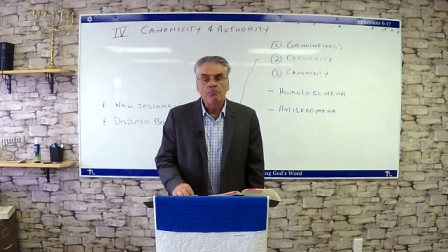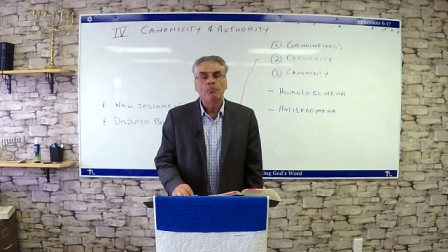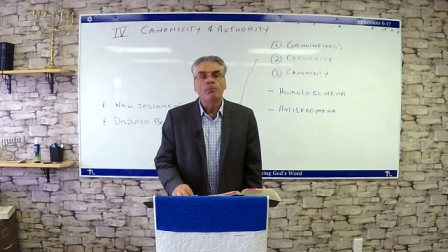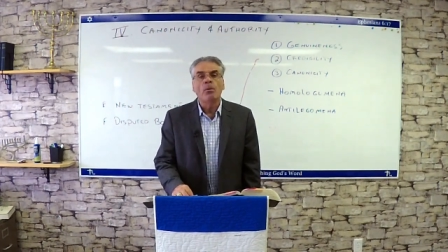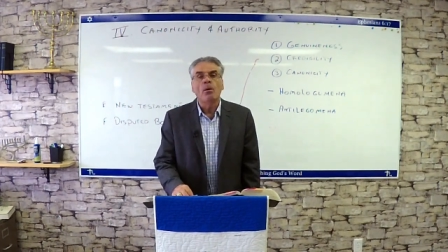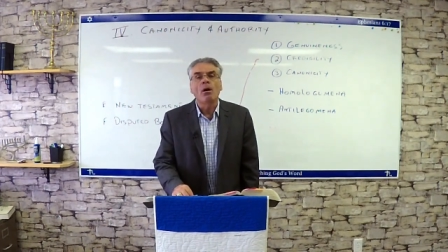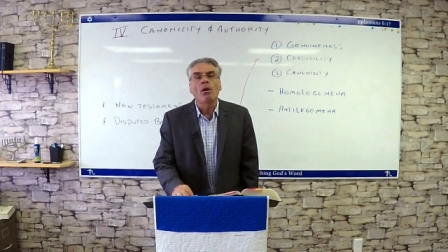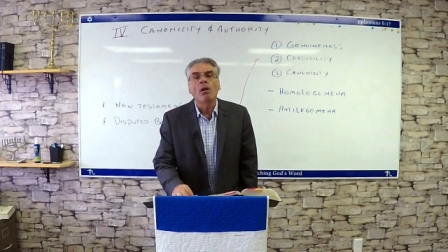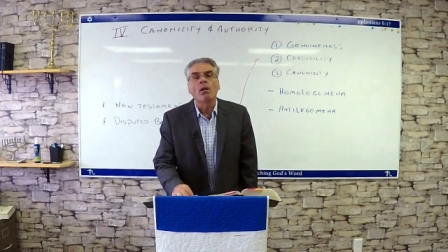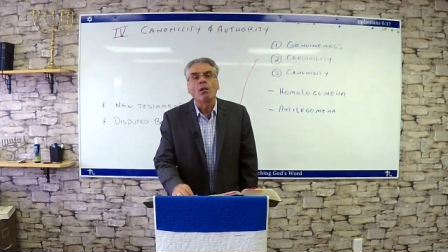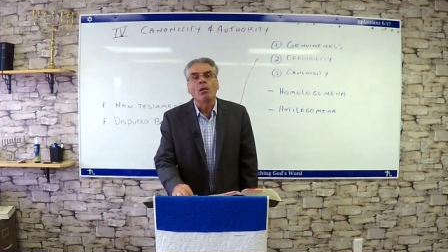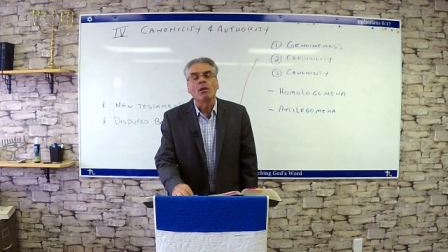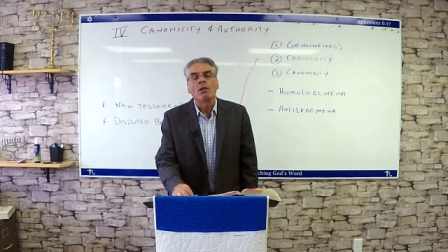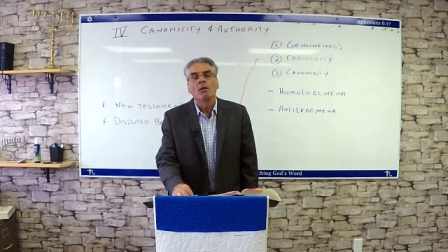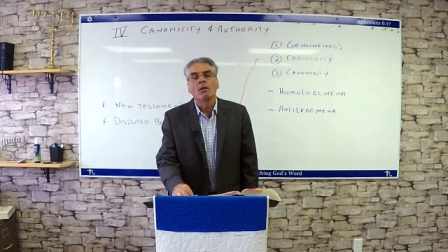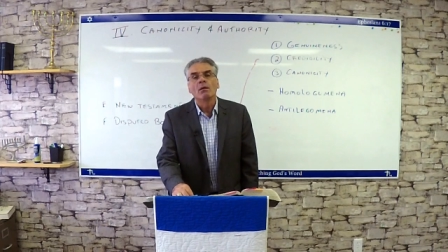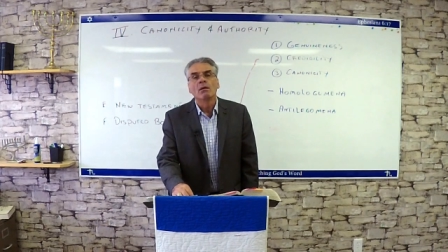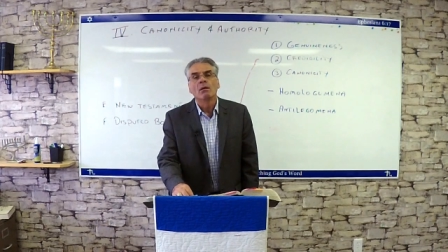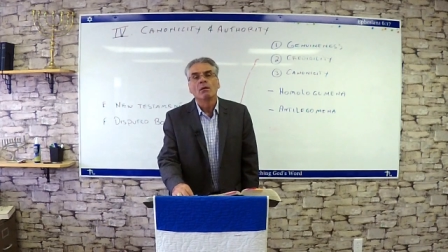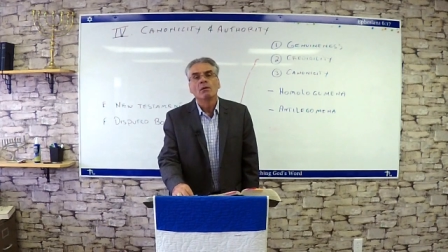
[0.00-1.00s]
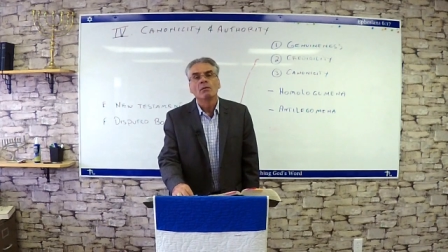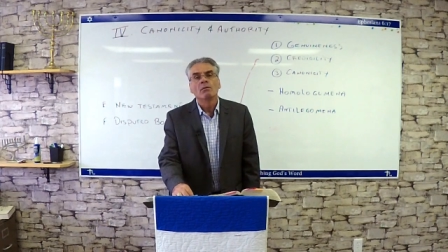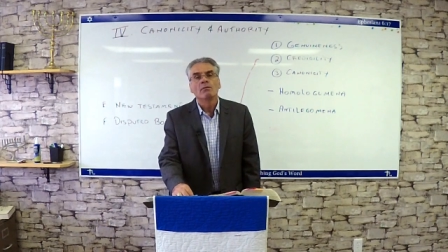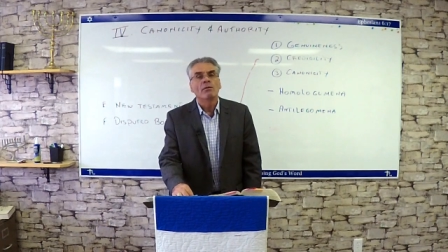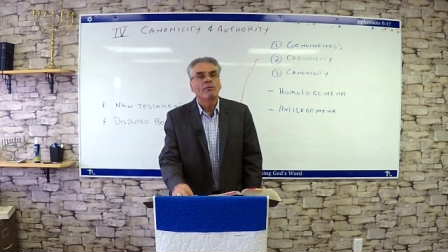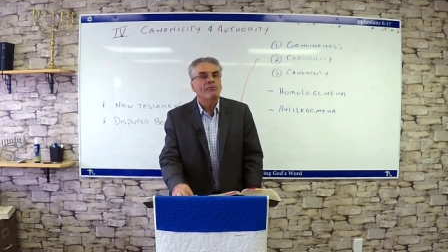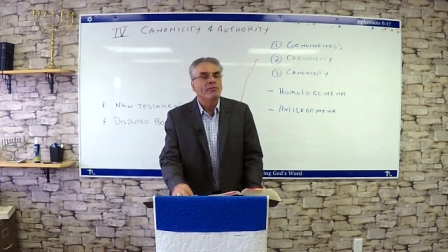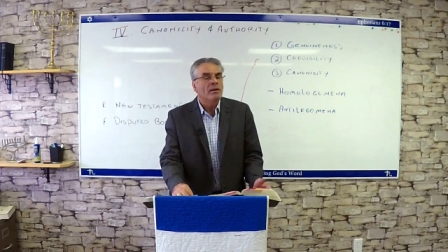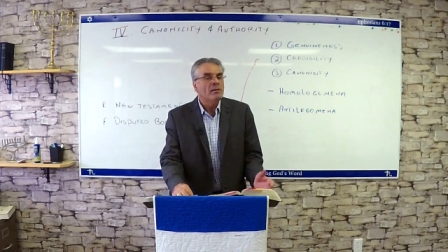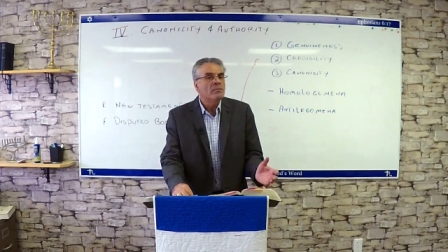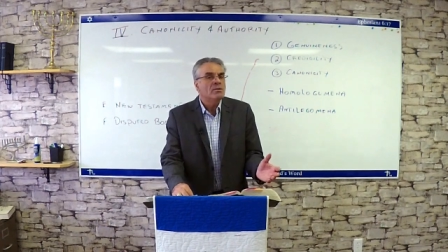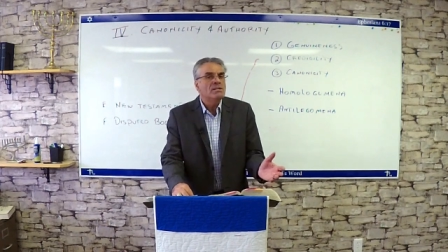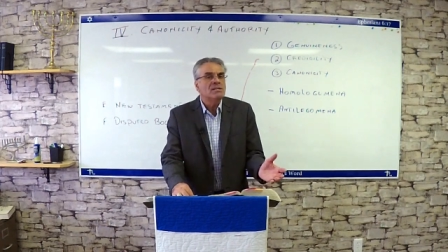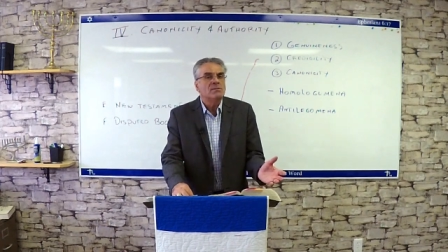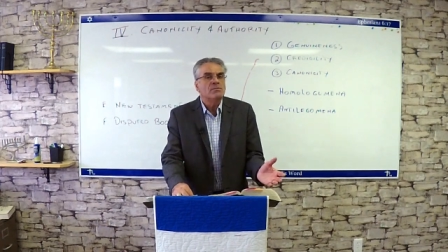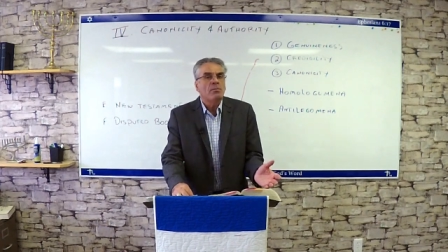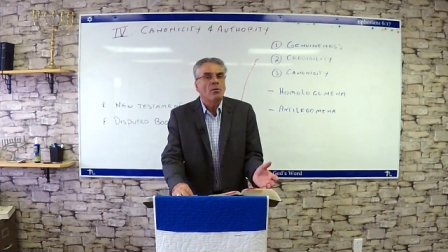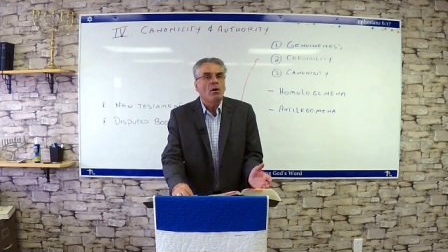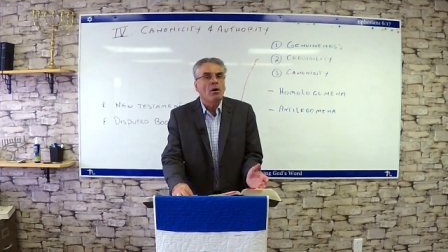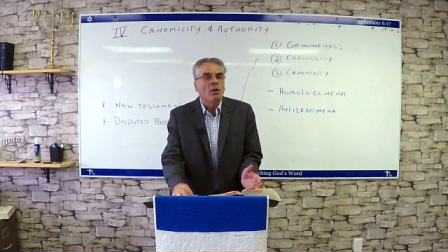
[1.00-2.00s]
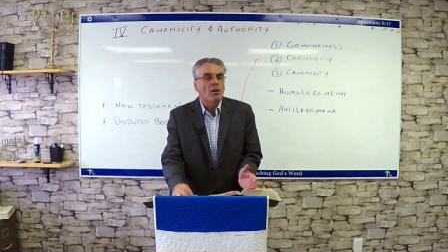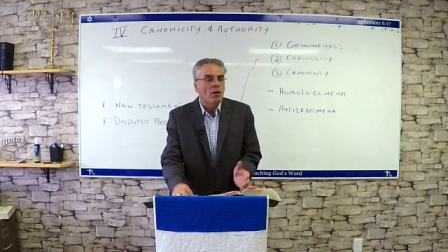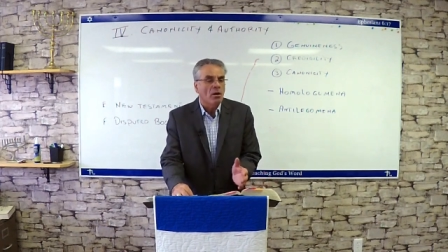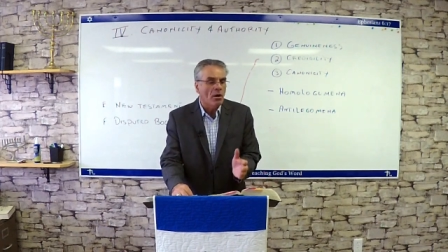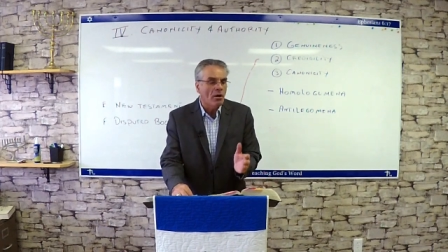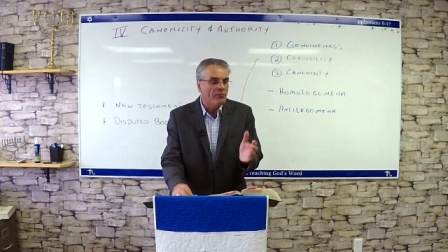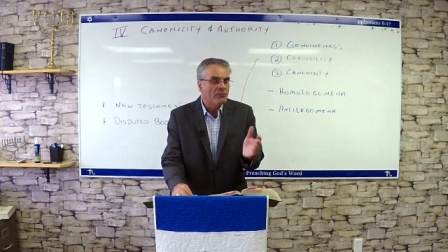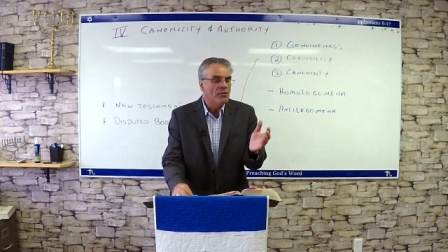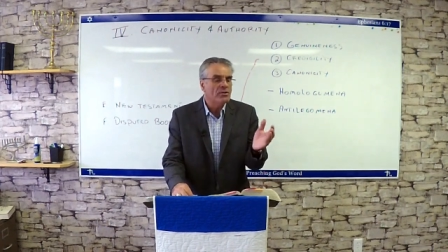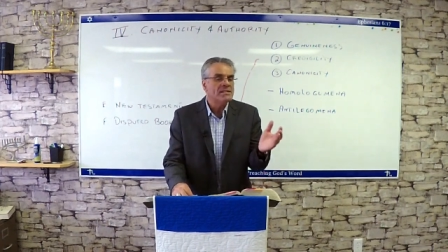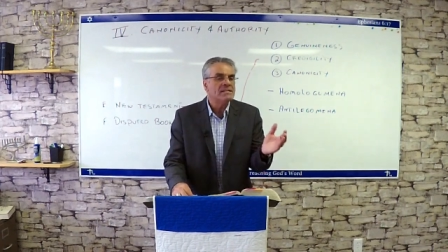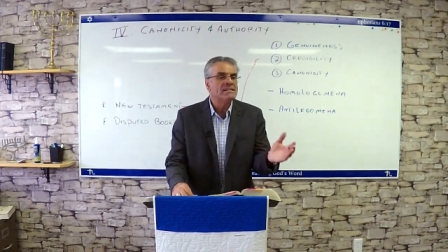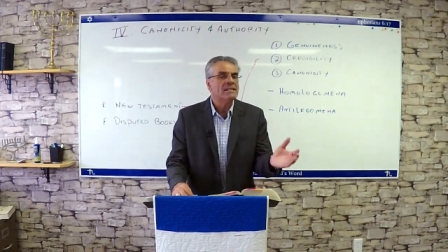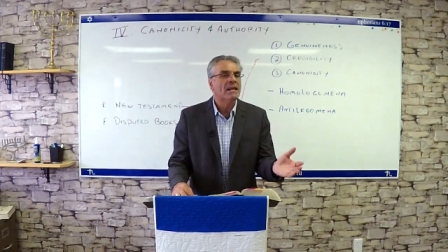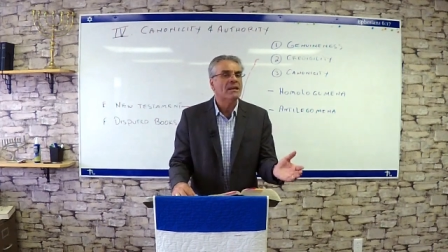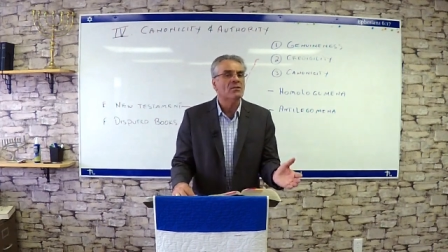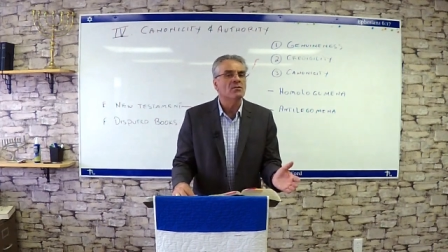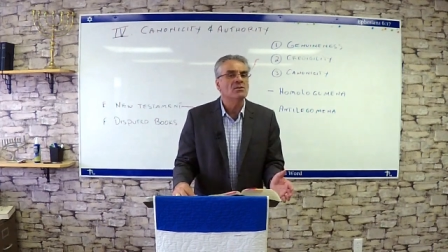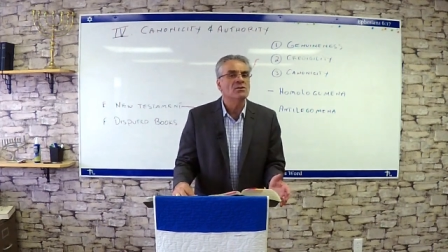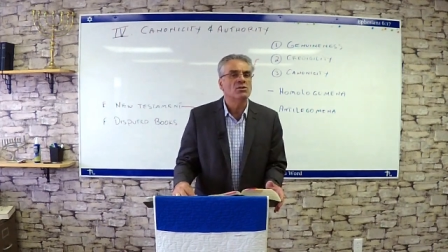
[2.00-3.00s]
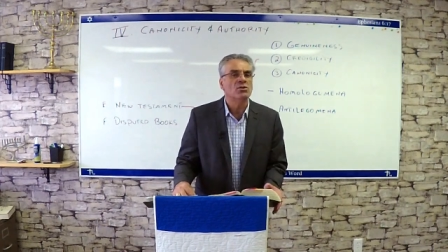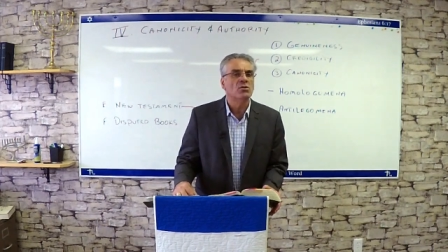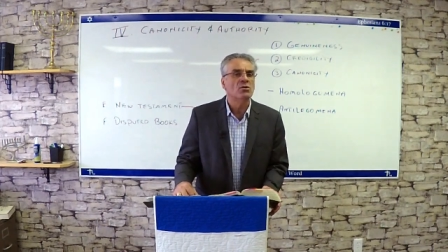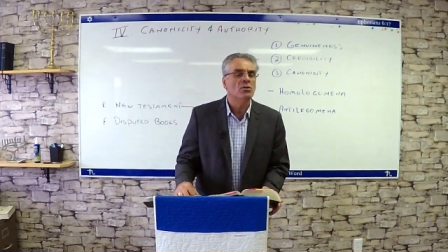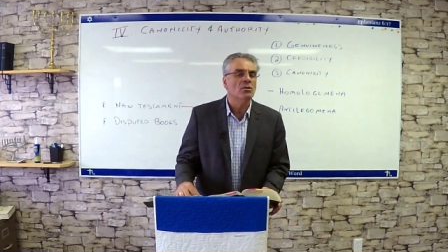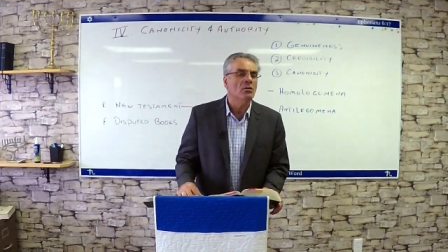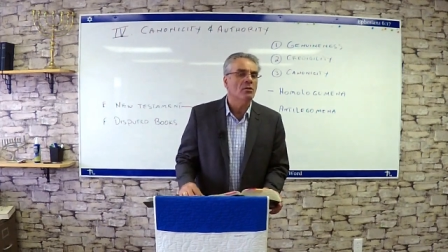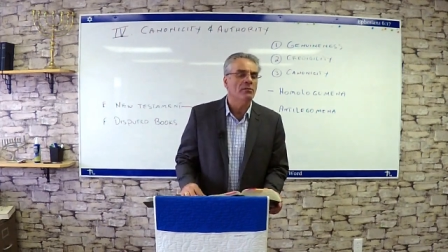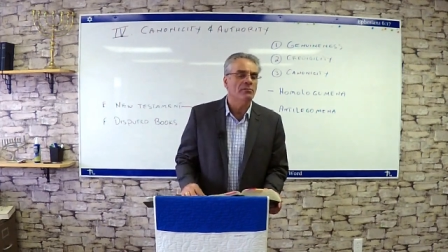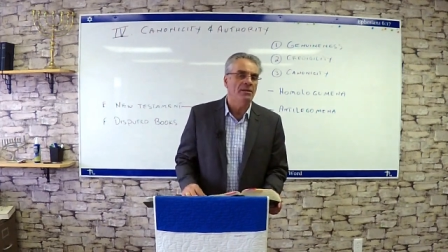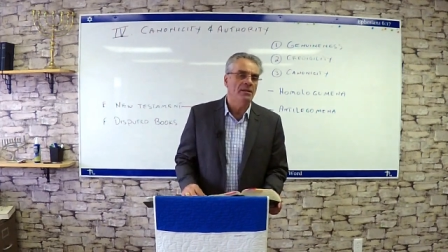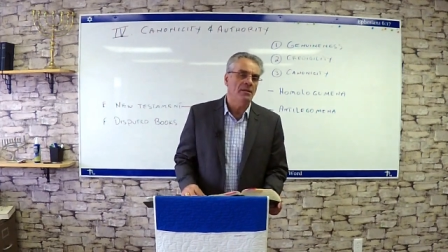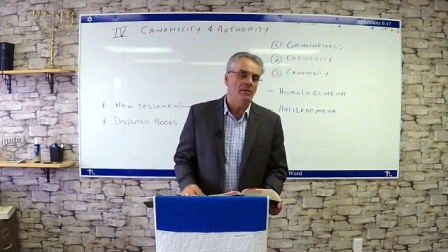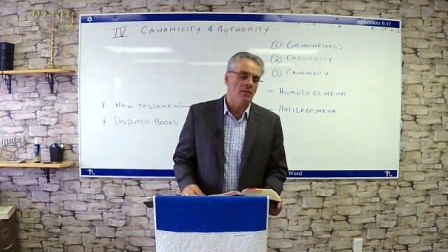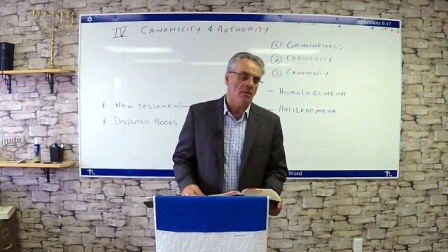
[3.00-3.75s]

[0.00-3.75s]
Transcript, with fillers: Paul, the famous Paul of the second circle of the,